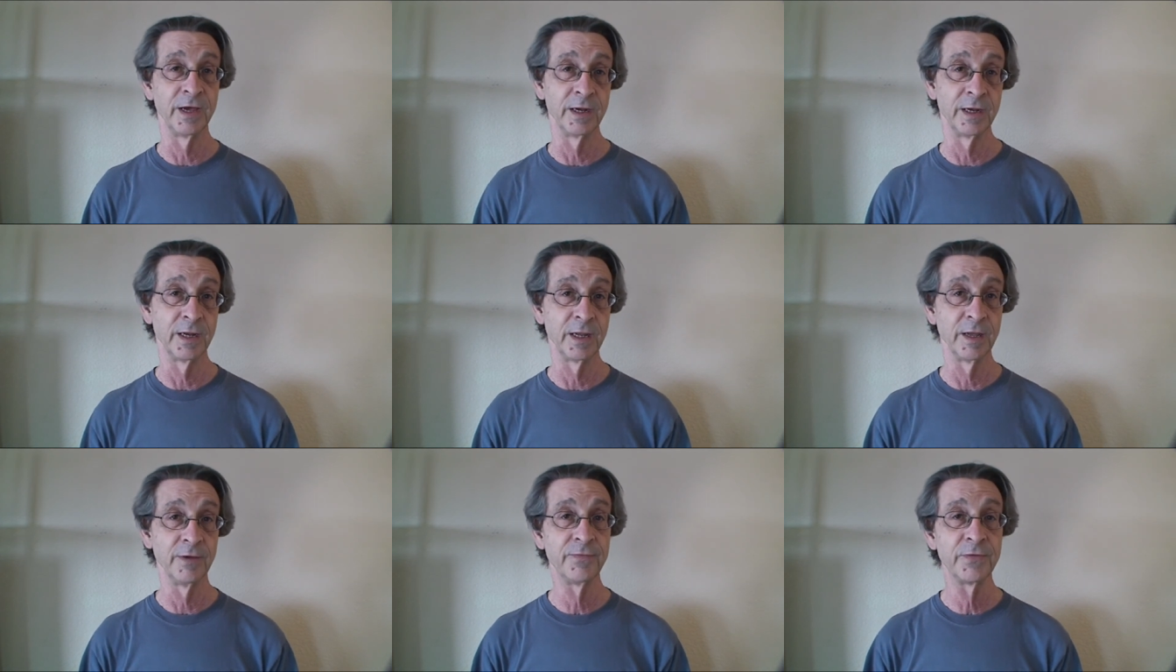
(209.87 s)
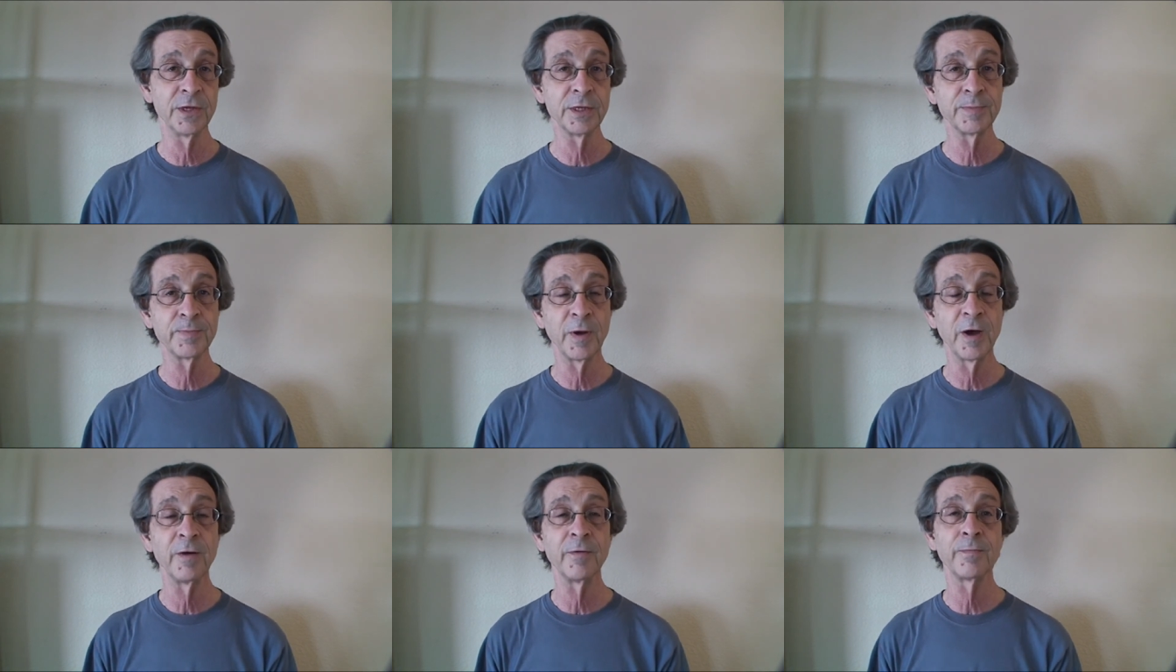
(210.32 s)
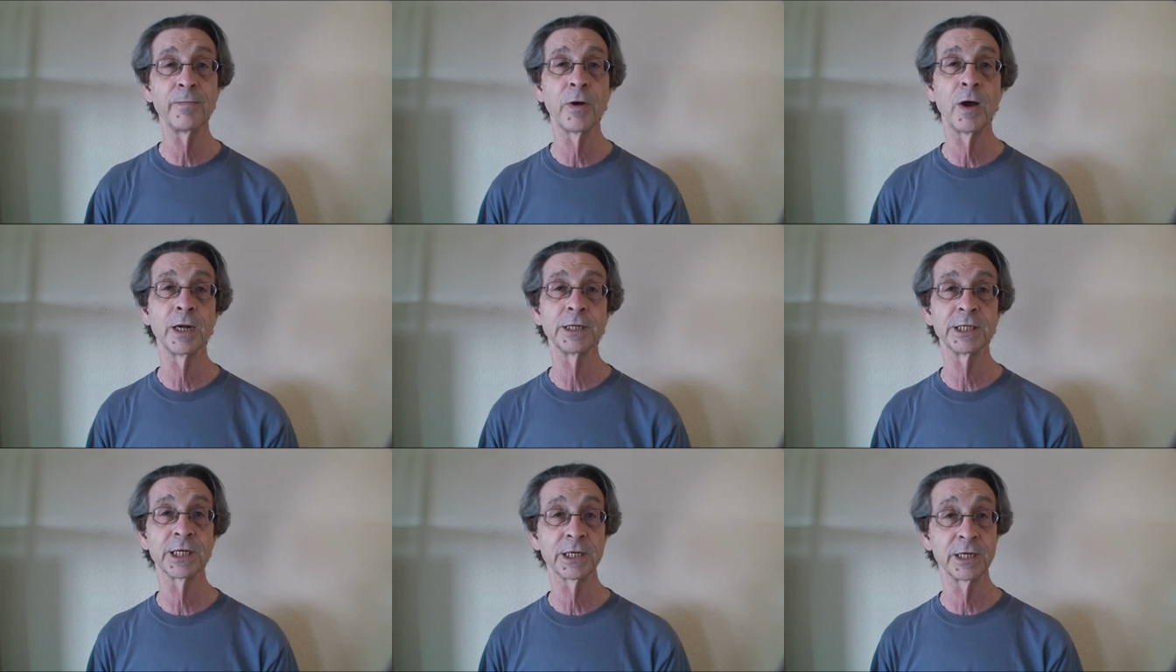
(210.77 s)
If this
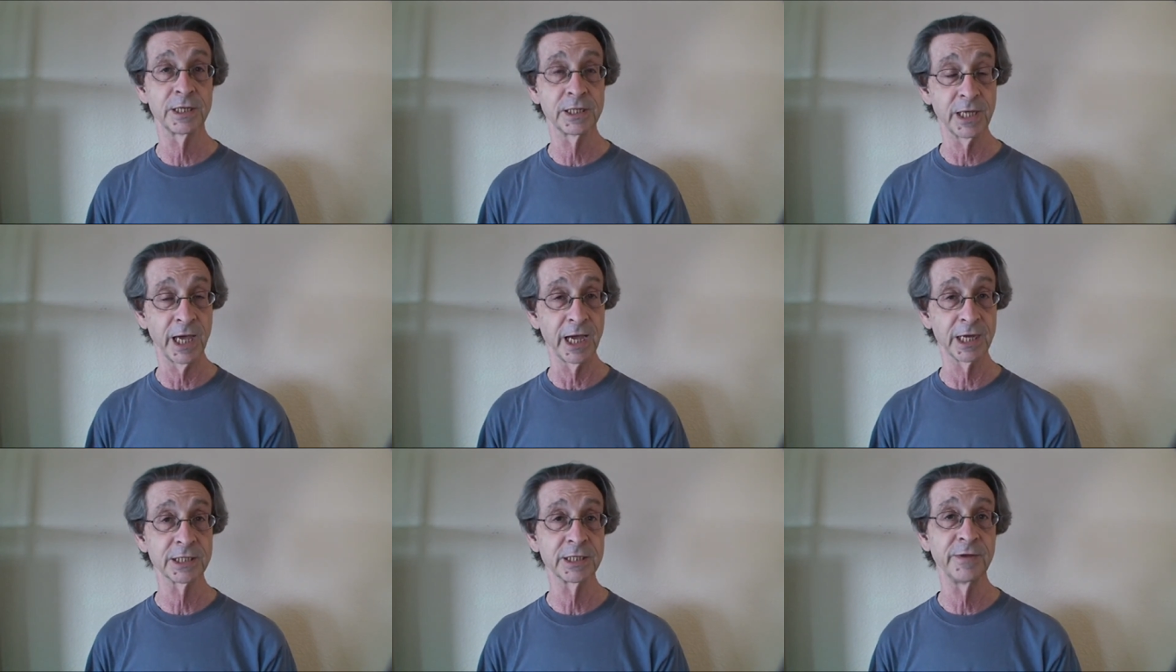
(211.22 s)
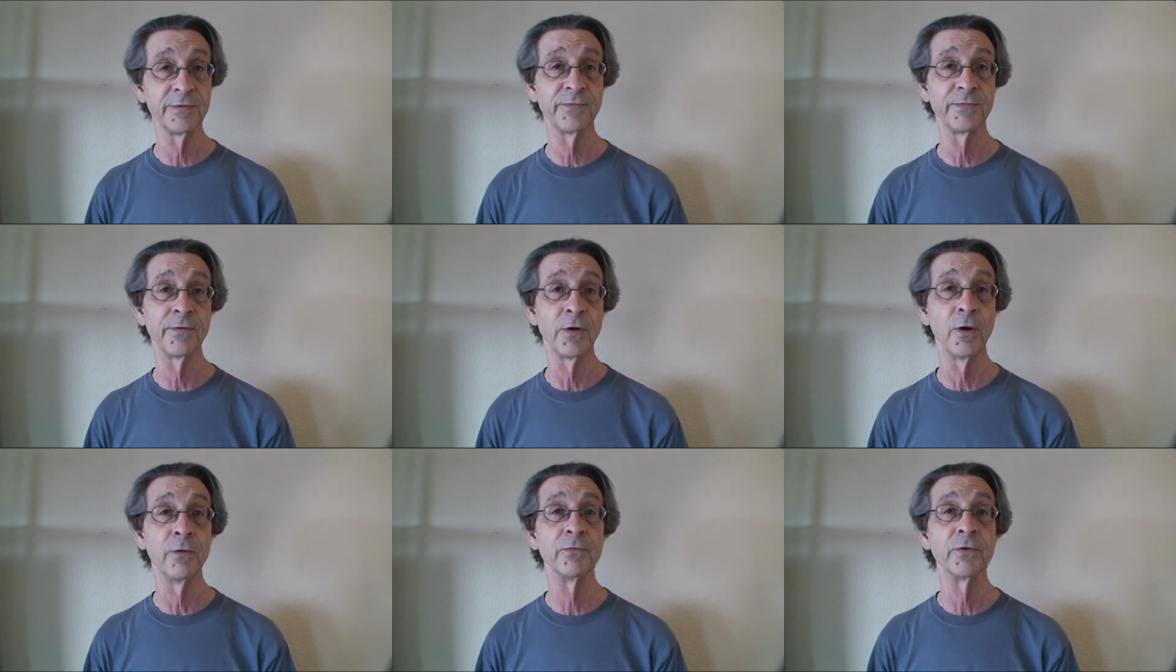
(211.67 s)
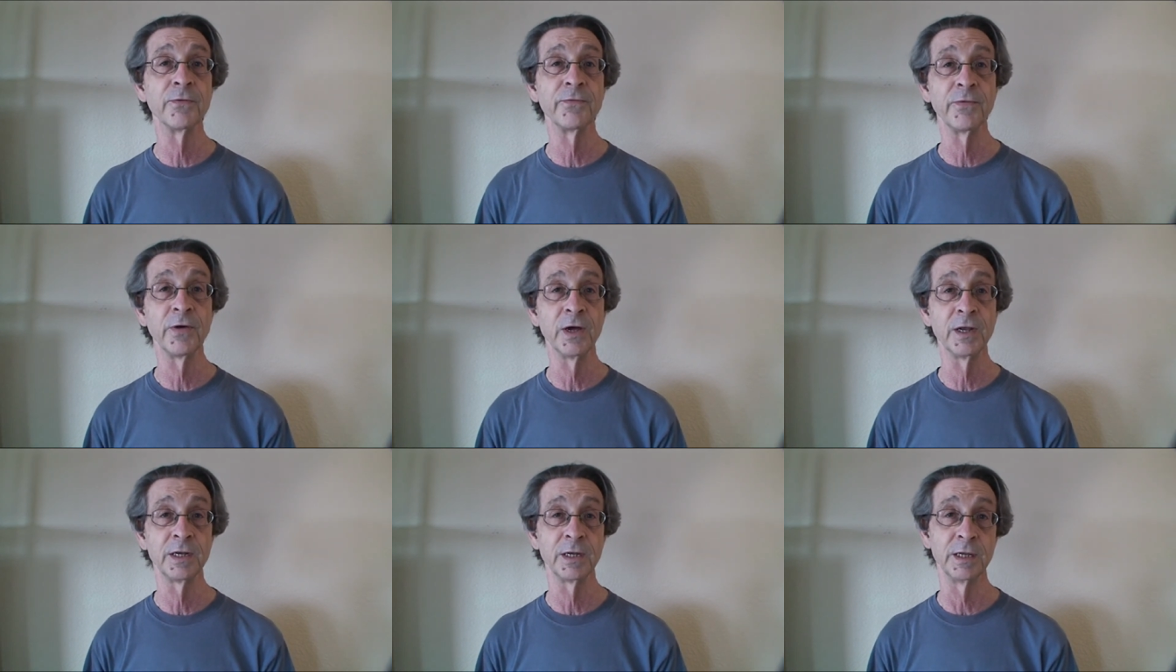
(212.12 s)
project is actually
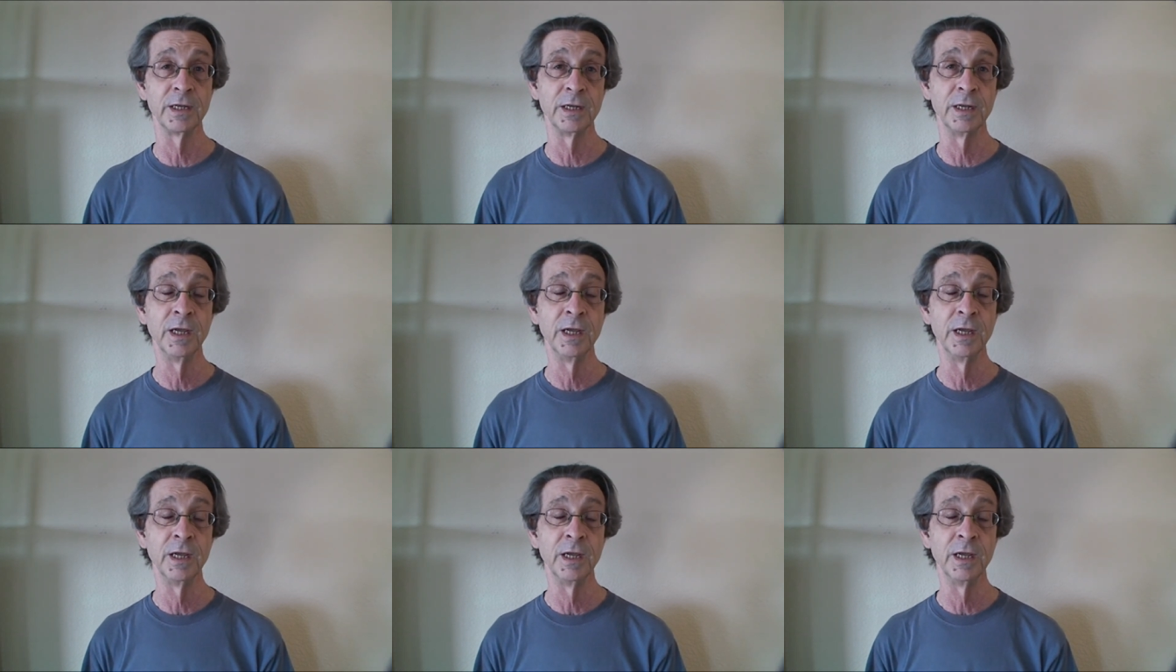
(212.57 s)
overfunded